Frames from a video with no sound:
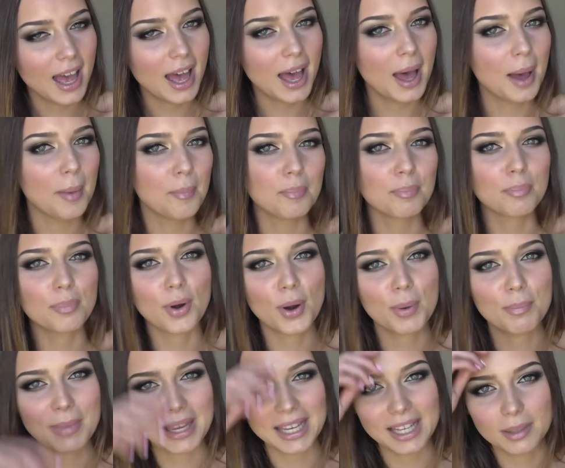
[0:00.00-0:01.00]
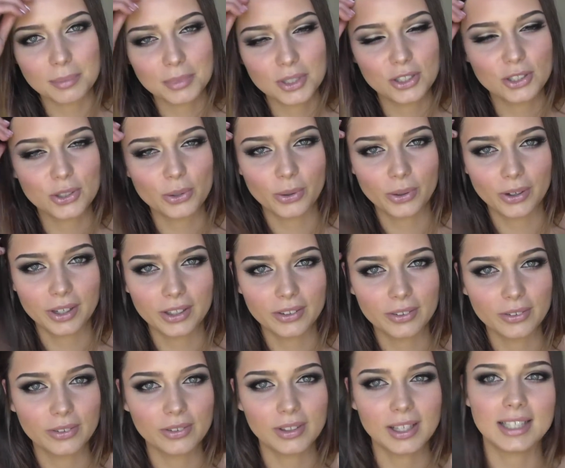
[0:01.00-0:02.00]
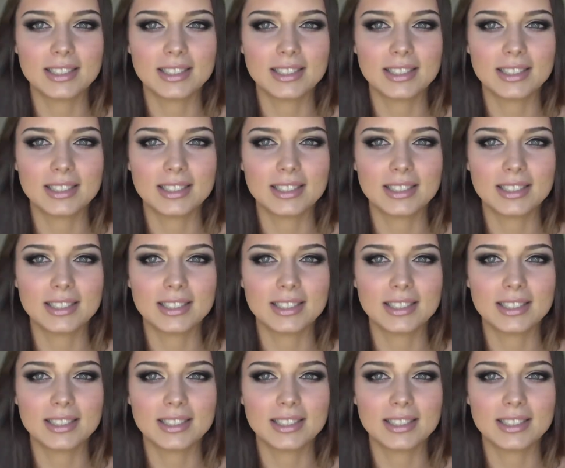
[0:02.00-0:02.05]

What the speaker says: prom makeup tutorial.